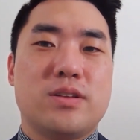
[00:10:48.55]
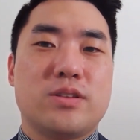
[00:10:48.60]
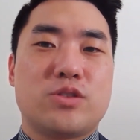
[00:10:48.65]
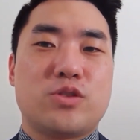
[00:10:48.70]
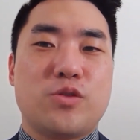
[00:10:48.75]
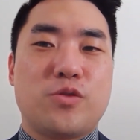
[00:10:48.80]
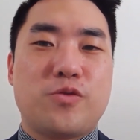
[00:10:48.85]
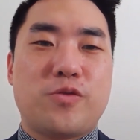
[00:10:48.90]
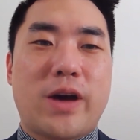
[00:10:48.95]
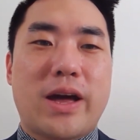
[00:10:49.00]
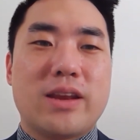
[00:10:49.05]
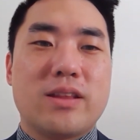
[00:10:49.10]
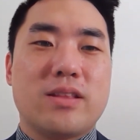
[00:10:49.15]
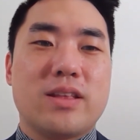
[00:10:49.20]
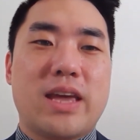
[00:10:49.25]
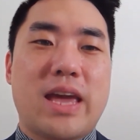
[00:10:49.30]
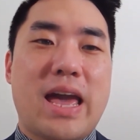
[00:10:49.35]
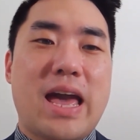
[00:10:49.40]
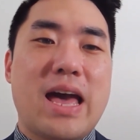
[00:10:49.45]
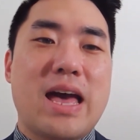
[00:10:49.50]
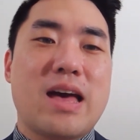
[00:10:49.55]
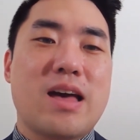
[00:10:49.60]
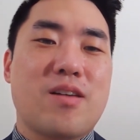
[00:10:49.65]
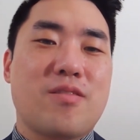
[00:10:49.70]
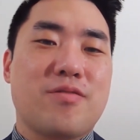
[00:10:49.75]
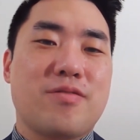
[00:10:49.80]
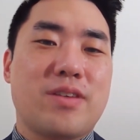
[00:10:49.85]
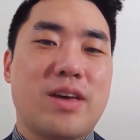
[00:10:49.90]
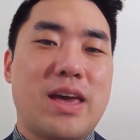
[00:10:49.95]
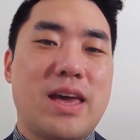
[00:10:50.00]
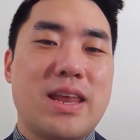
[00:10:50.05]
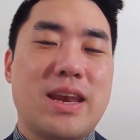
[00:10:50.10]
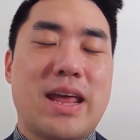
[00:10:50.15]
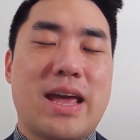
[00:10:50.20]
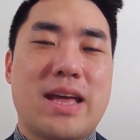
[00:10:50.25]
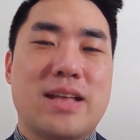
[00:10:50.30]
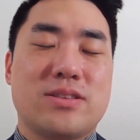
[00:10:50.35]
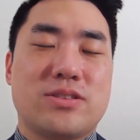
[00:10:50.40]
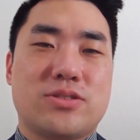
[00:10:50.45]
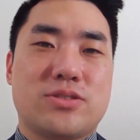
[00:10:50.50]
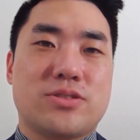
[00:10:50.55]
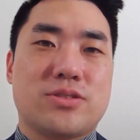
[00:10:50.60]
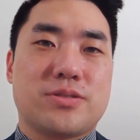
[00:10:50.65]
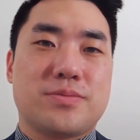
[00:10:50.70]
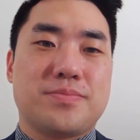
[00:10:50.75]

to finally have an answer.